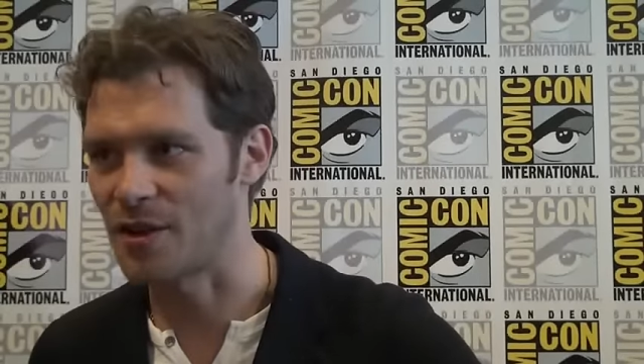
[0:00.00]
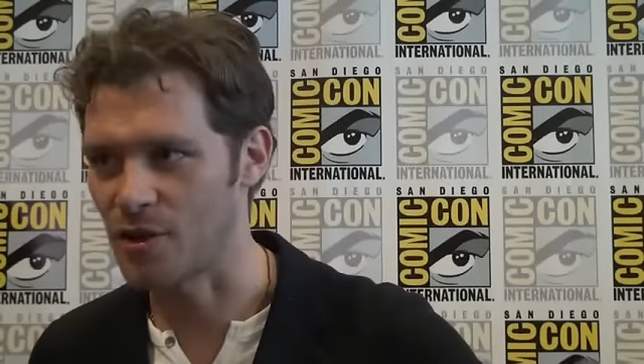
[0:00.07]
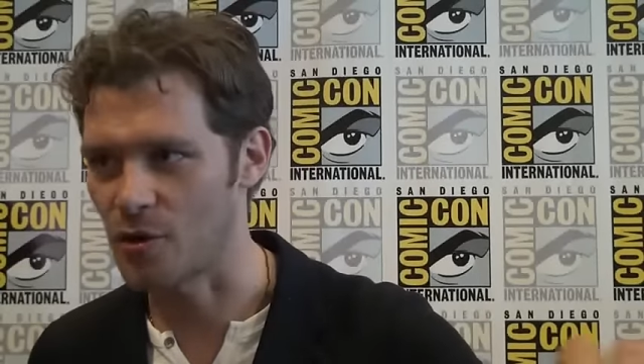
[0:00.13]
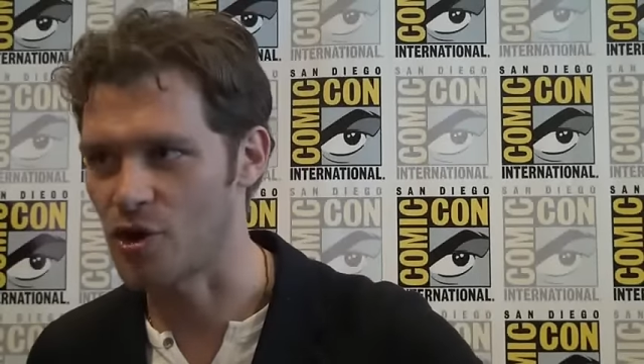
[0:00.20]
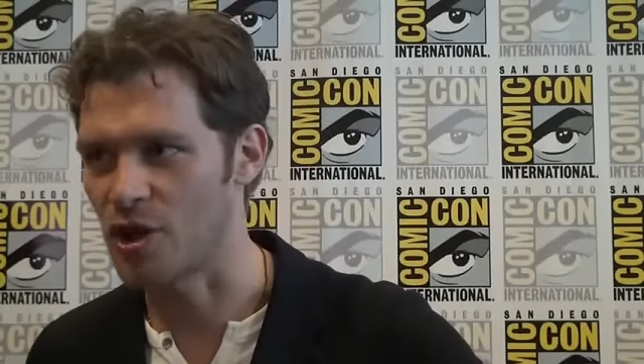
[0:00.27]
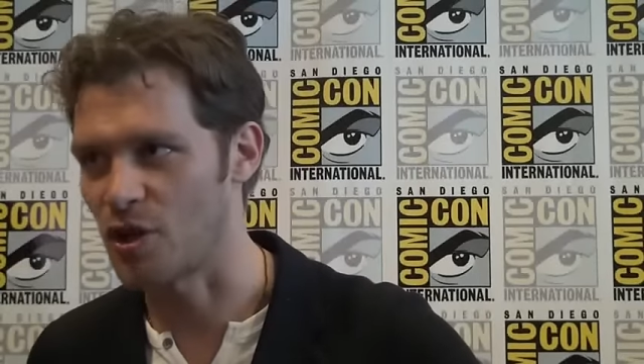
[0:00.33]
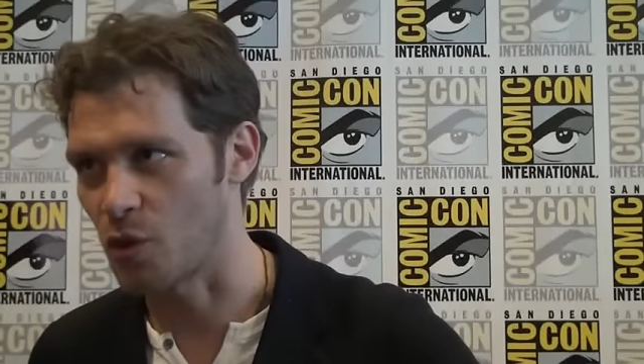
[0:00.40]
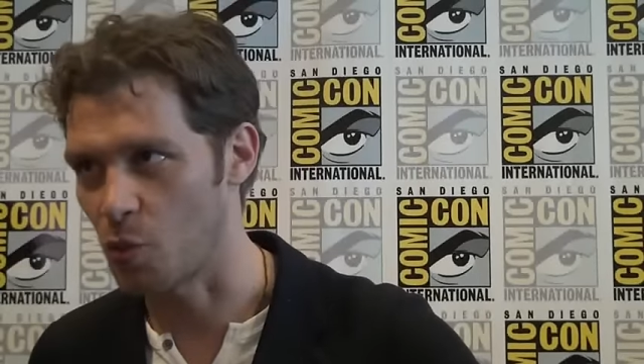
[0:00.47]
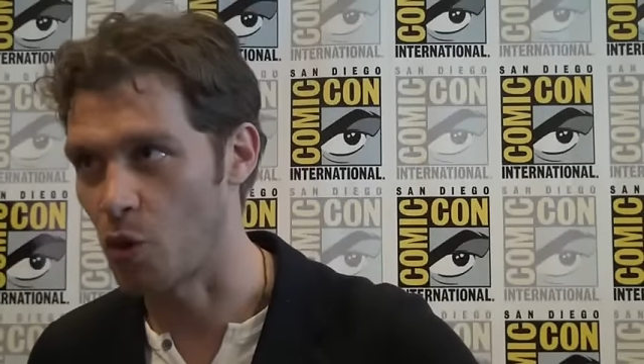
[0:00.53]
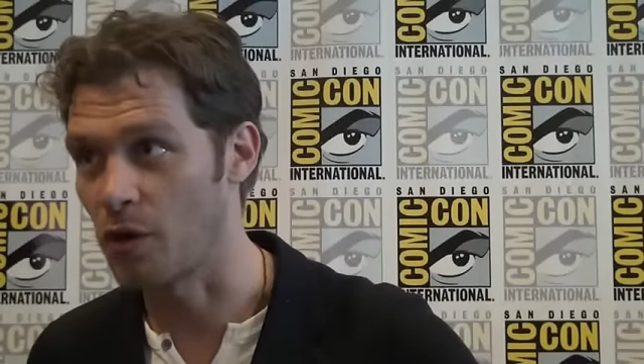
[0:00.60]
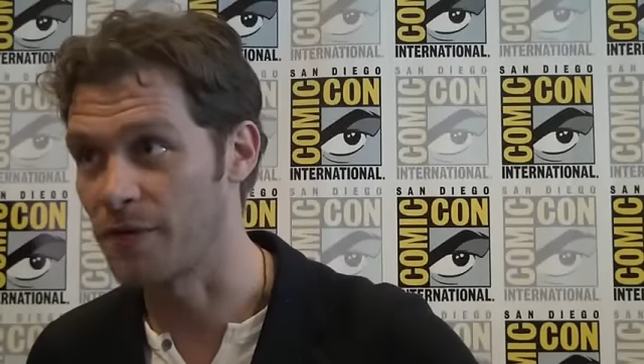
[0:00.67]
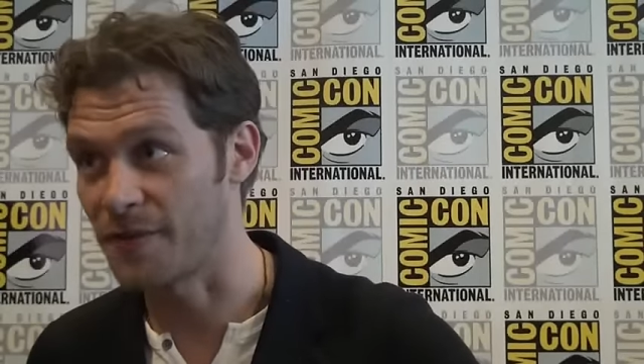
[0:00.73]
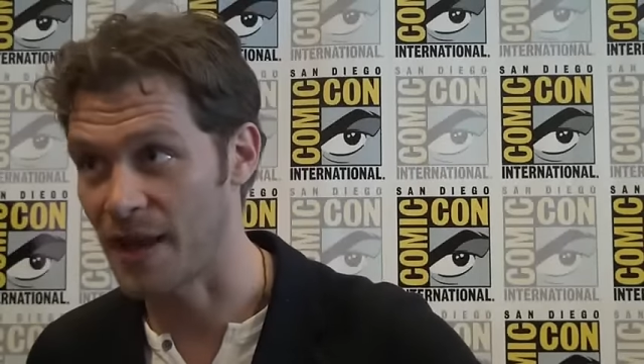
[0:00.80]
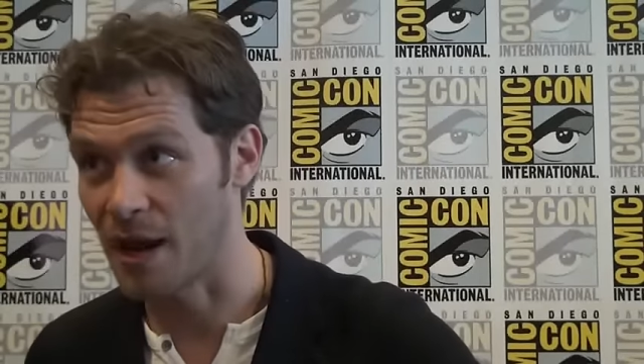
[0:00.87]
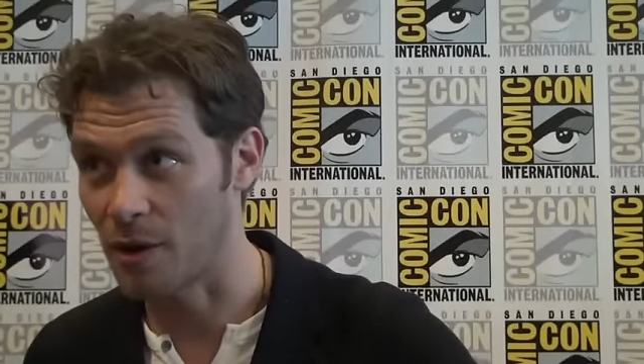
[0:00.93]
so she's a
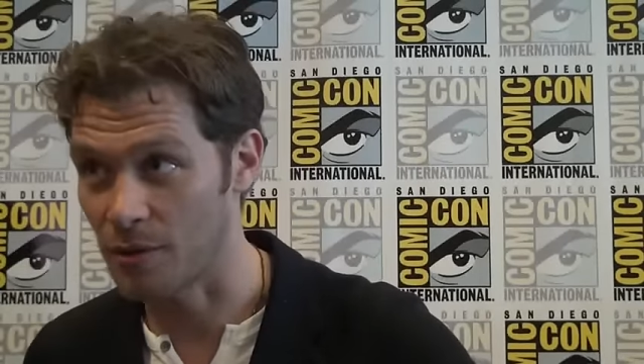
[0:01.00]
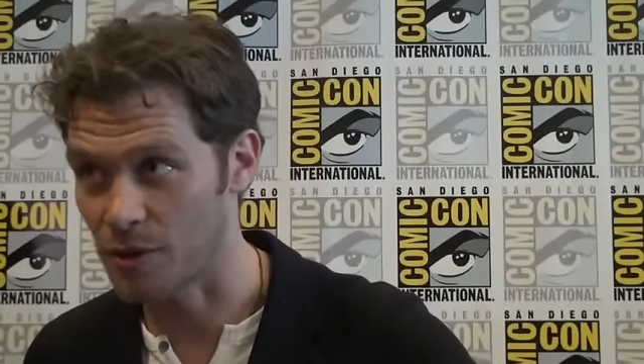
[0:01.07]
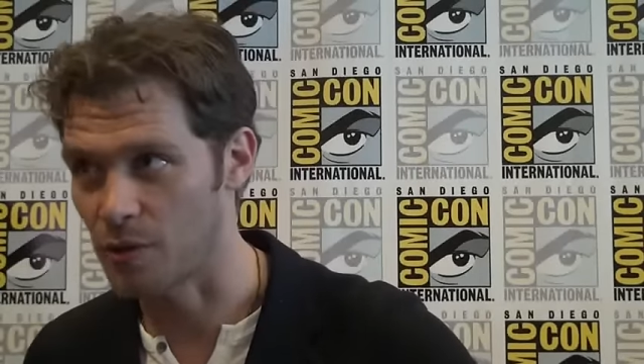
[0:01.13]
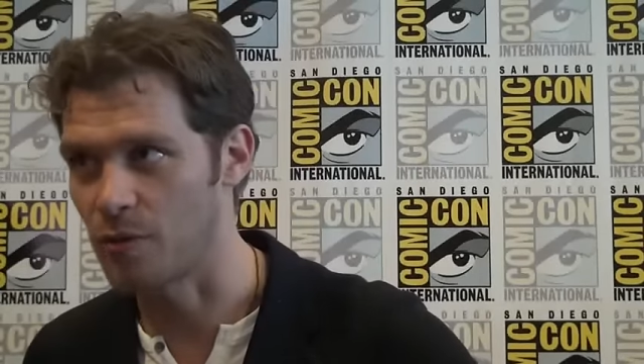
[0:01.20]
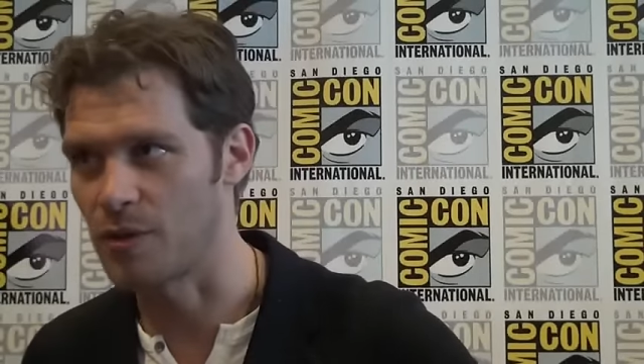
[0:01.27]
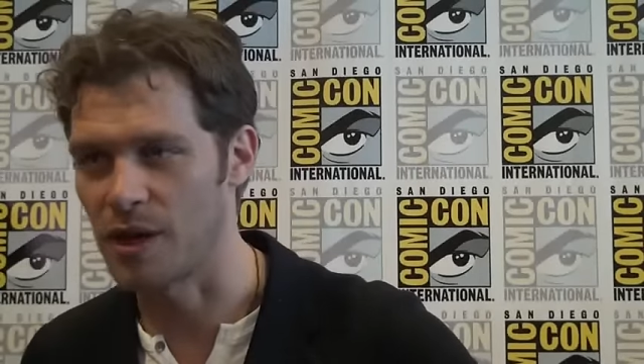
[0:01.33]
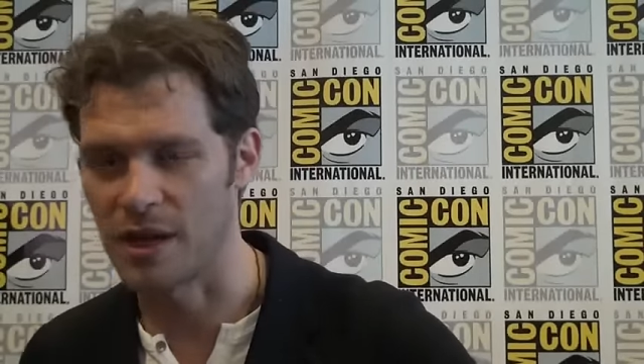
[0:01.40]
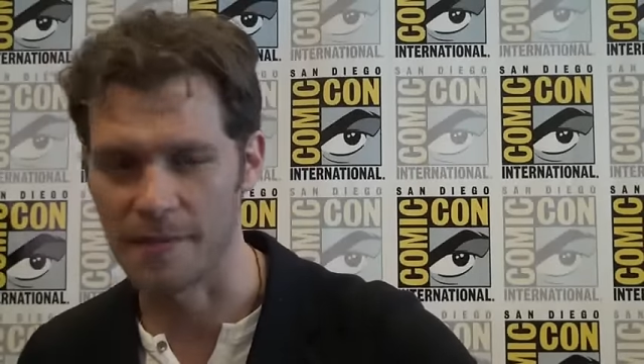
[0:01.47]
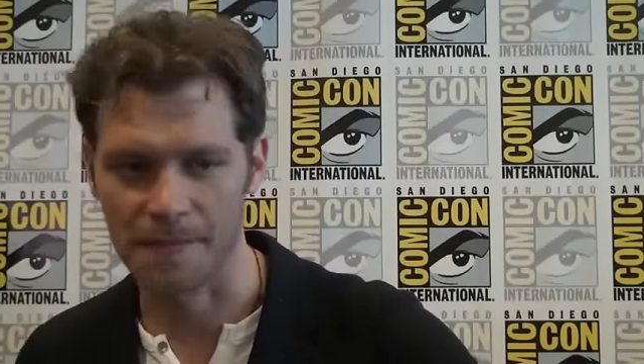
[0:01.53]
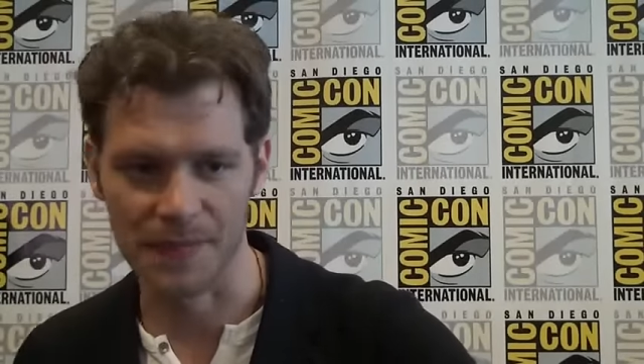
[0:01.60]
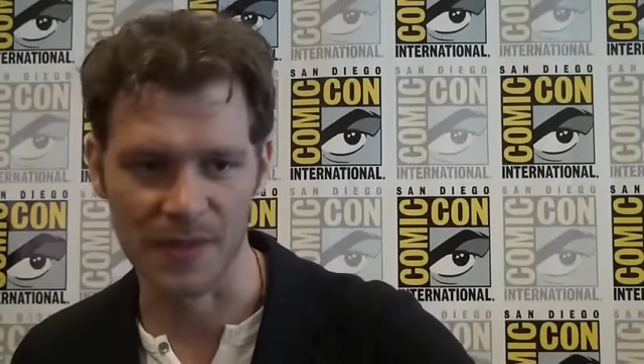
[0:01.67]
wolf now through the,